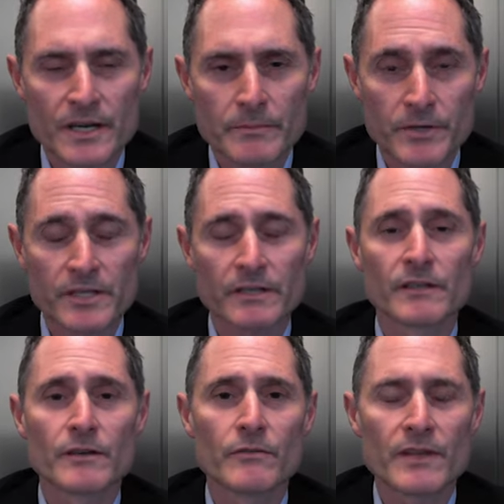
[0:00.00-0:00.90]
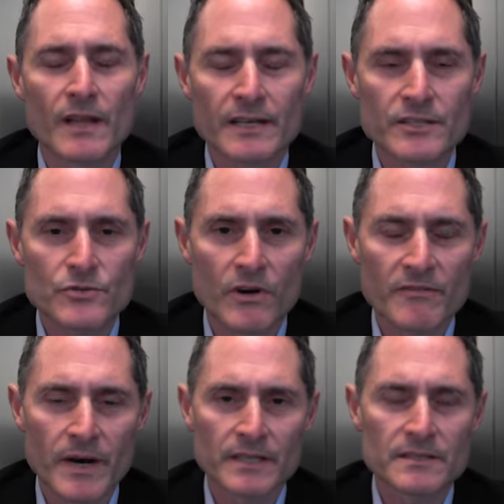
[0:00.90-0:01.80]
uh, particularly over the last
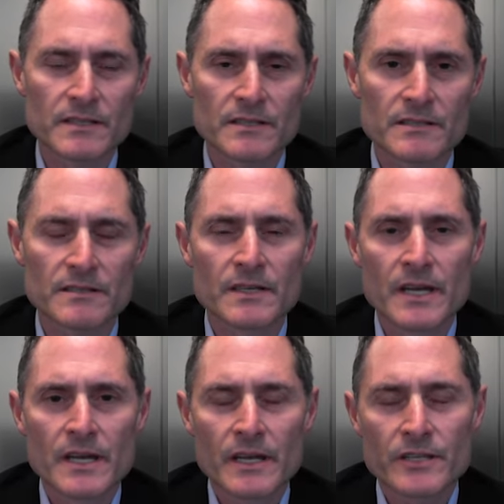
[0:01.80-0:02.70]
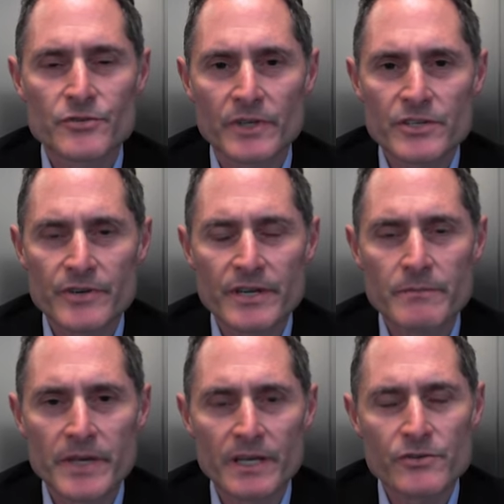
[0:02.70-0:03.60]
12 months, and it's it's really
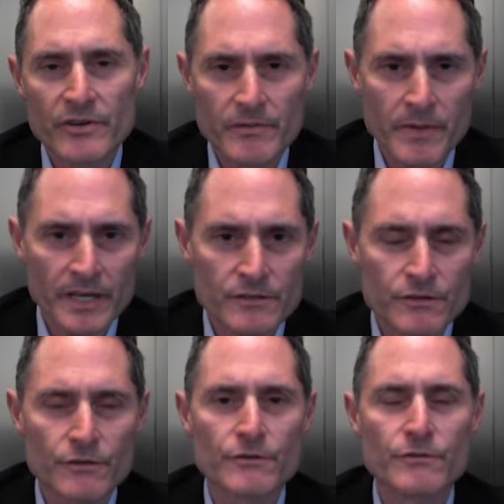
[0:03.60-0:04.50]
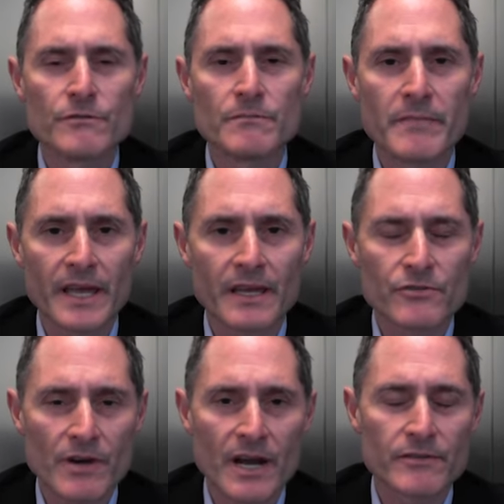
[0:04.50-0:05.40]
dri- being driven by two
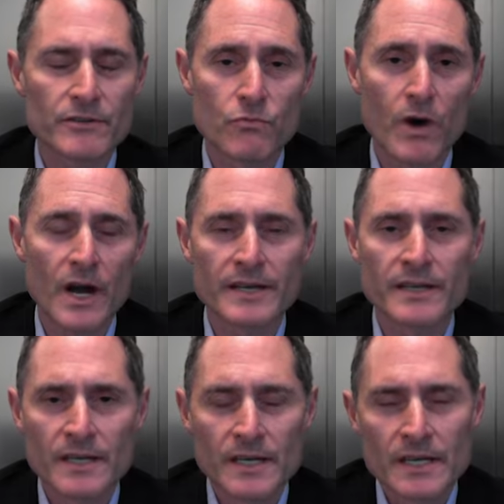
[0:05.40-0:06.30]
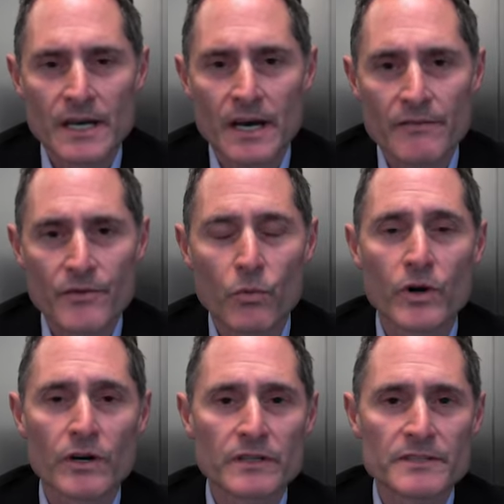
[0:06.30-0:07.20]
main drivers. One, uh, the
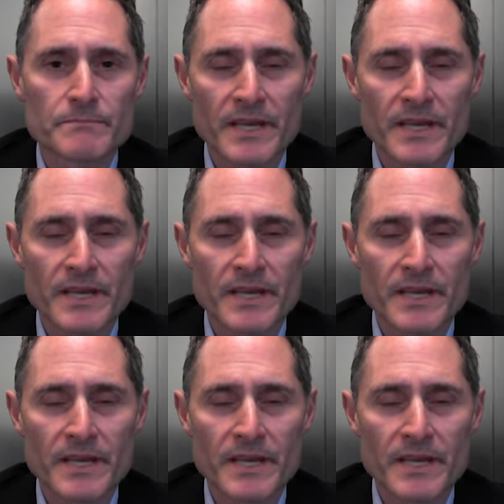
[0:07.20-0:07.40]
world is